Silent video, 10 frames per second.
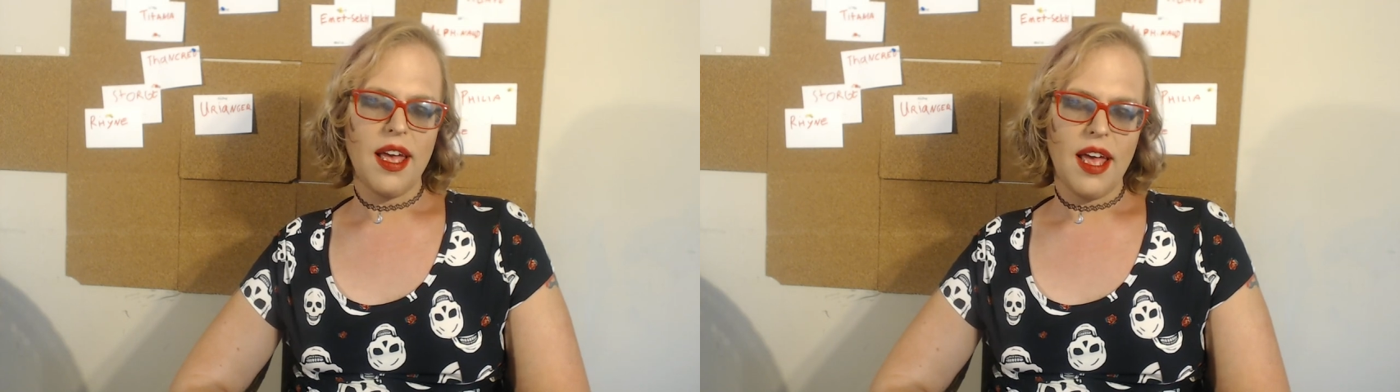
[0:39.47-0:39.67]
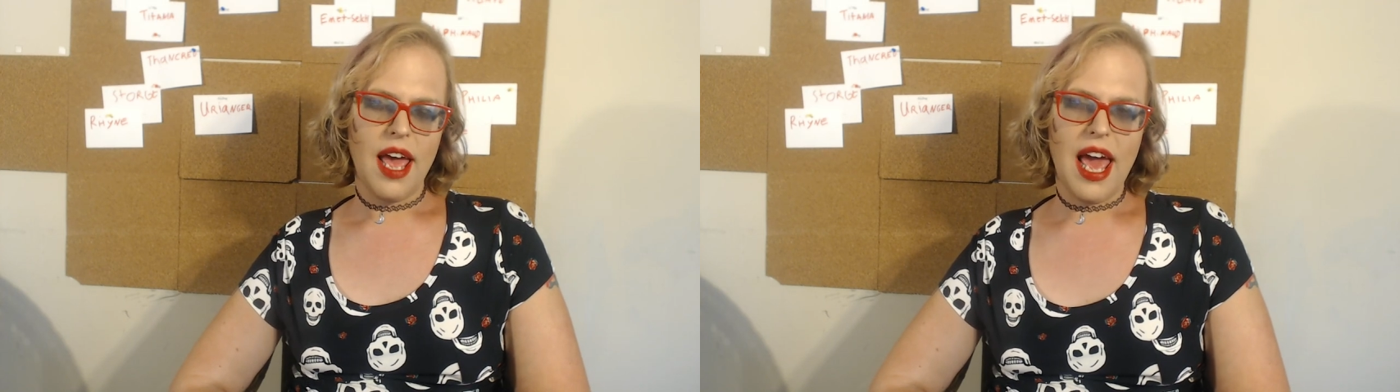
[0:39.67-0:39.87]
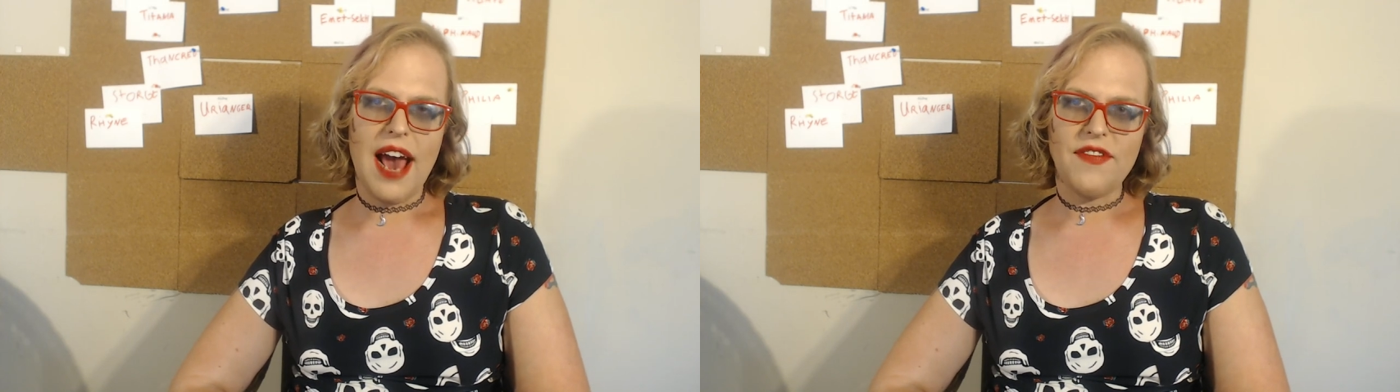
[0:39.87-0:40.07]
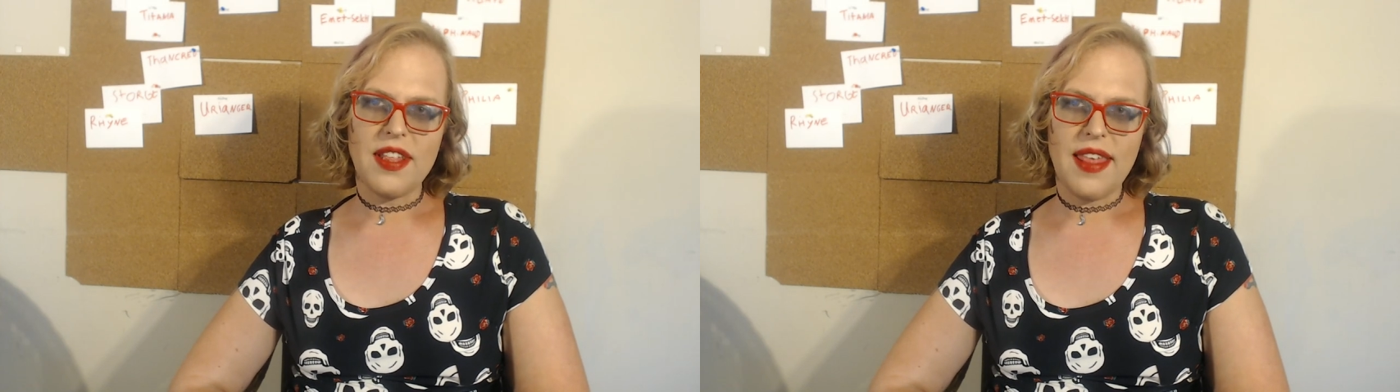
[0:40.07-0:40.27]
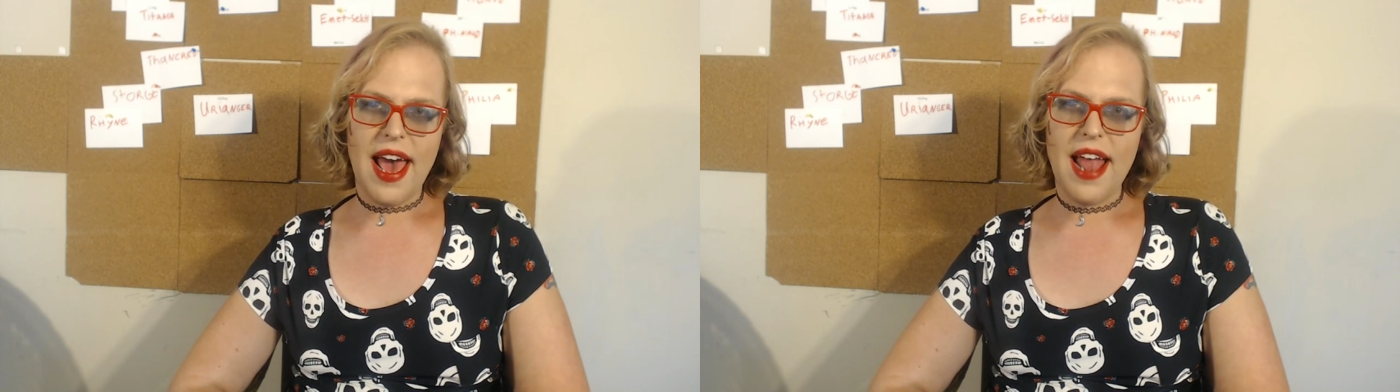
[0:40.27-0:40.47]
after
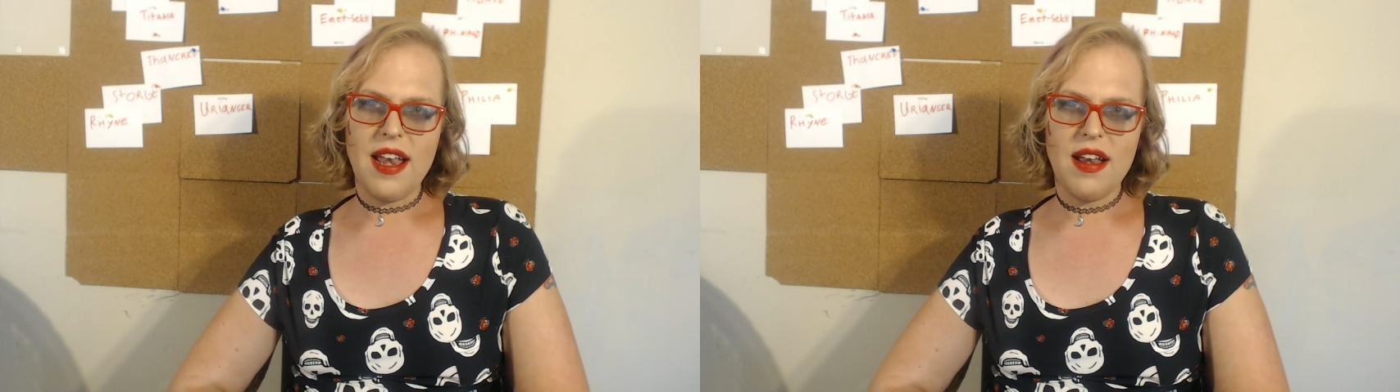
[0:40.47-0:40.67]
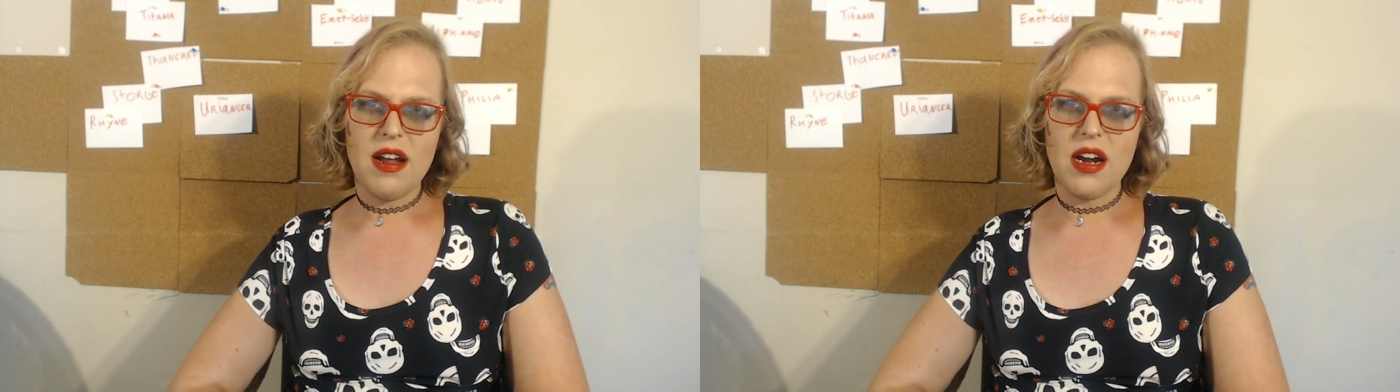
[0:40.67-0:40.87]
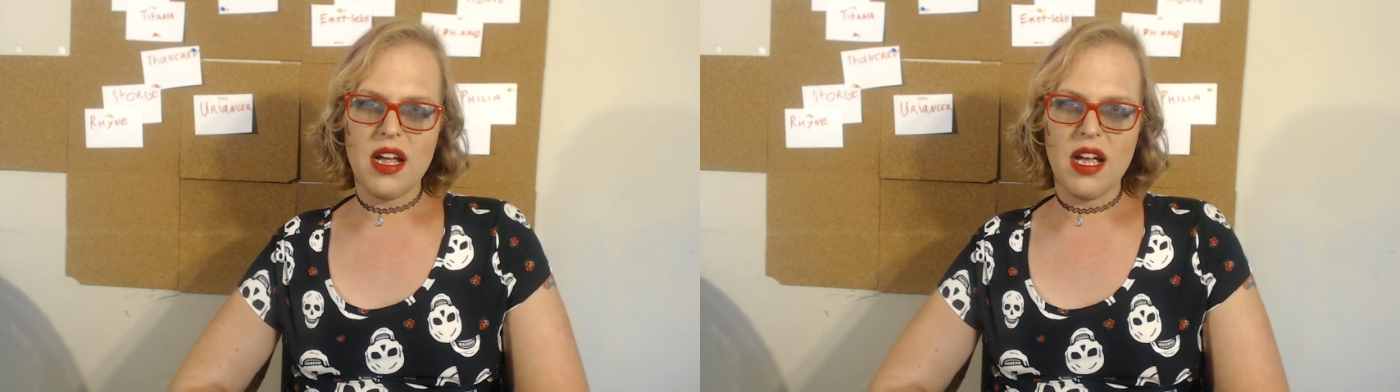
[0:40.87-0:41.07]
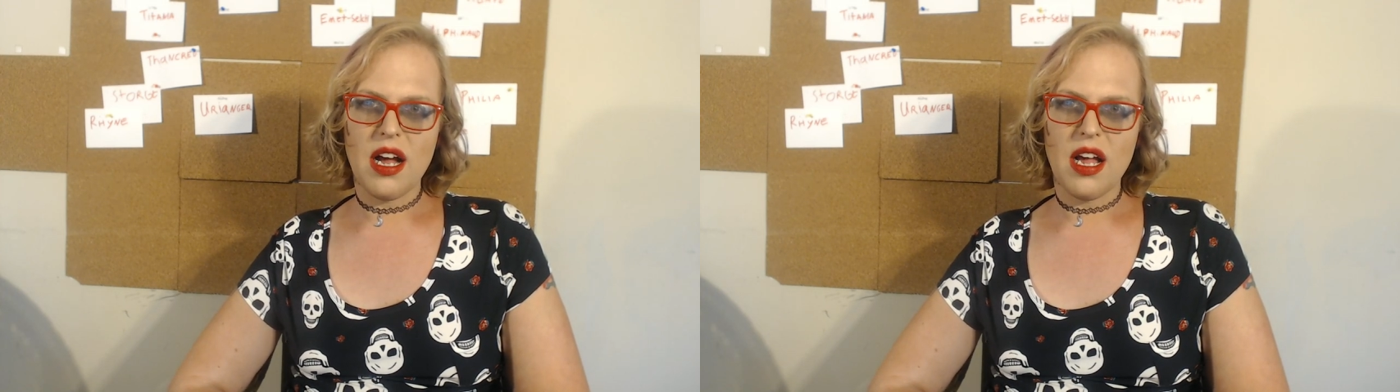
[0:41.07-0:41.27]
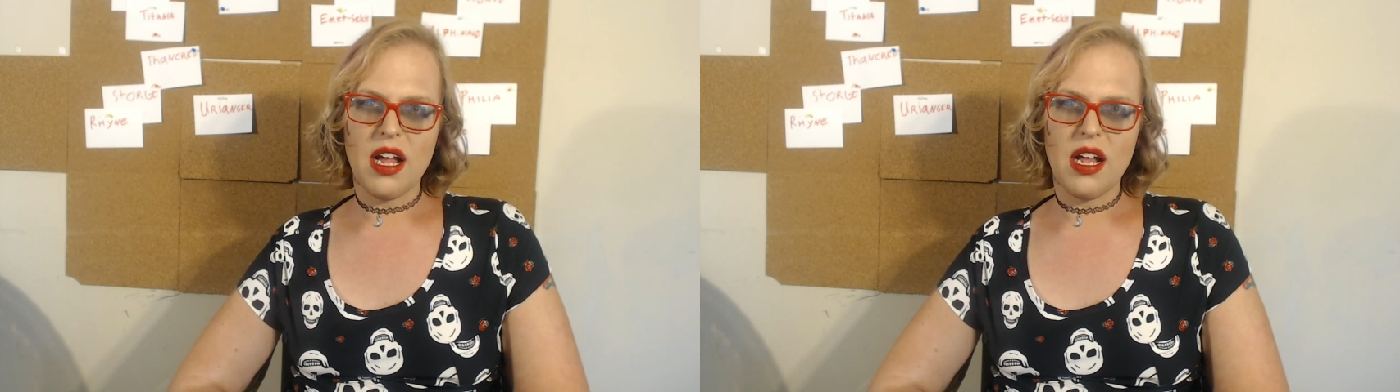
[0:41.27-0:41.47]
that,
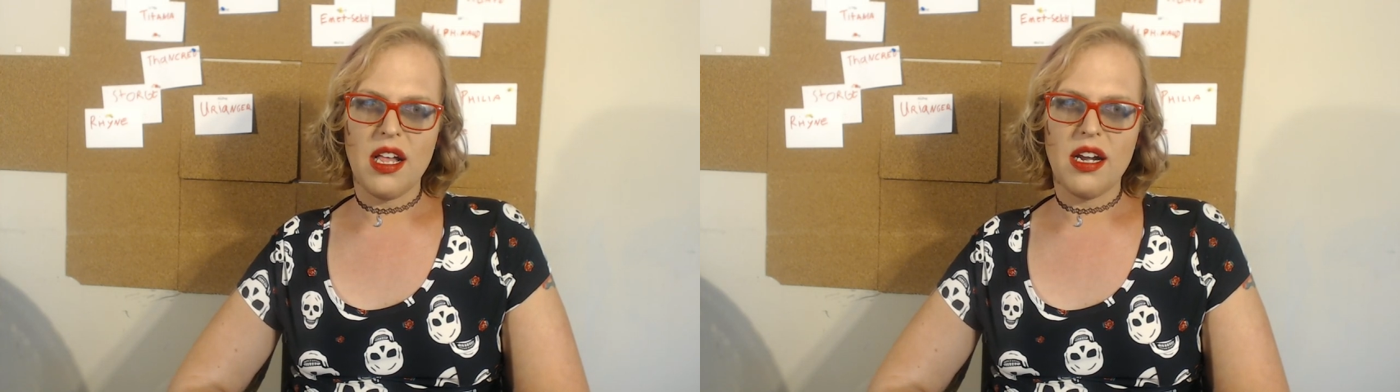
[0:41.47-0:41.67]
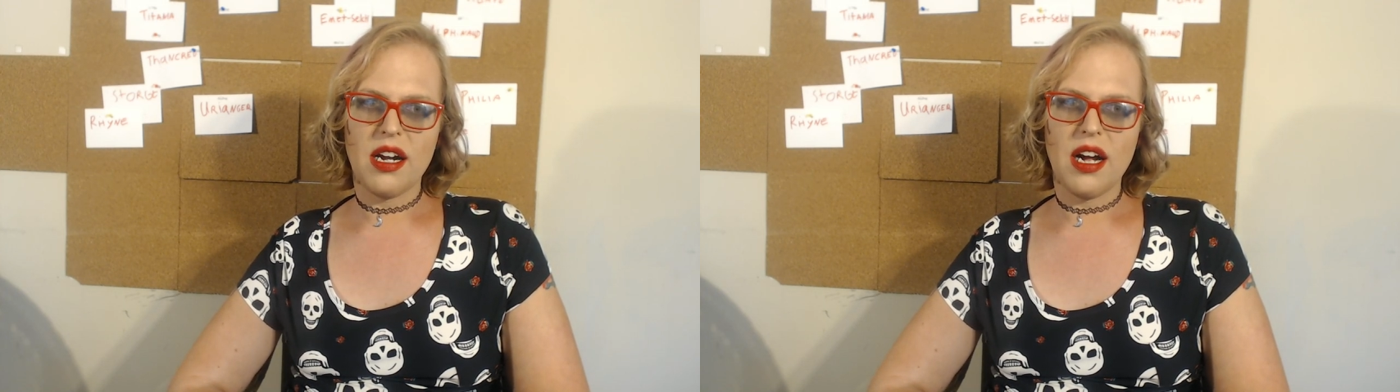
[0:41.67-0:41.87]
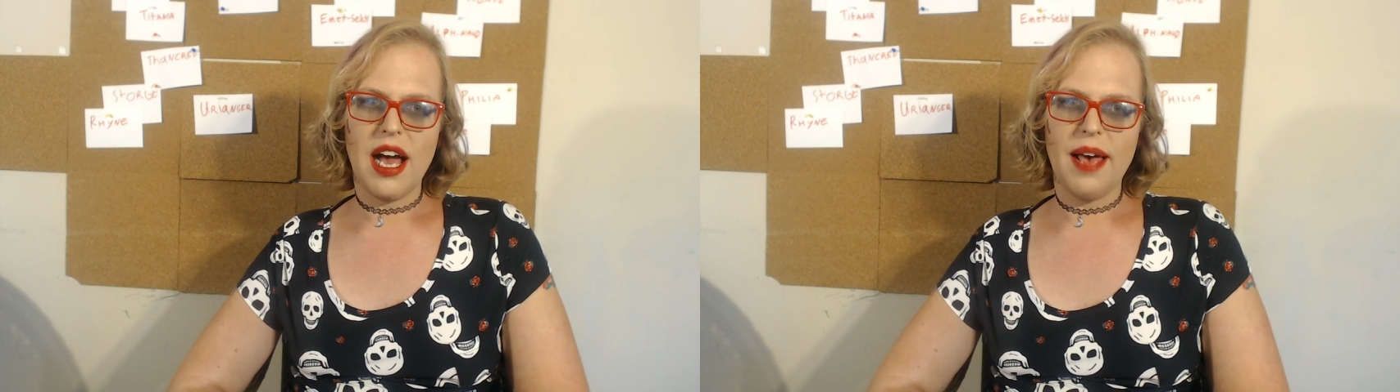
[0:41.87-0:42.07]
uh,